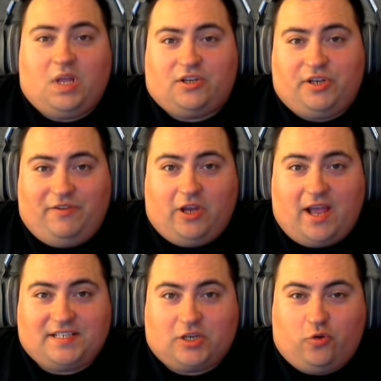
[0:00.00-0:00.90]
I'll give you
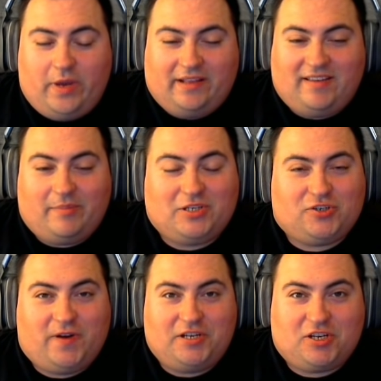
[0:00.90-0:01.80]
guys a quick
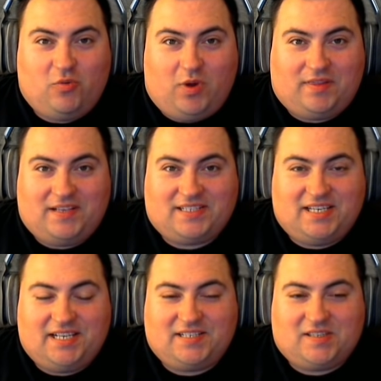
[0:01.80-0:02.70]
demonstration of what this is,